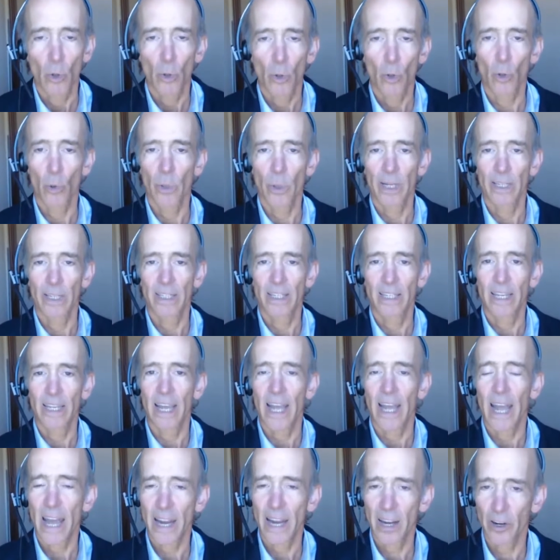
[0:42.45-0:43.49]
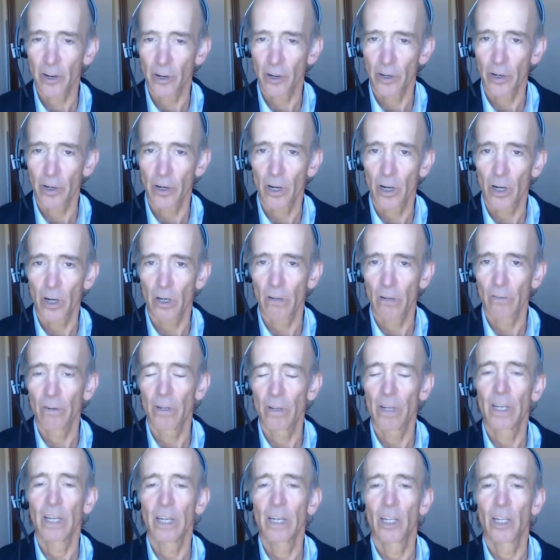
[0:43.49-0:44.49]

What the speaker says: who is the editor of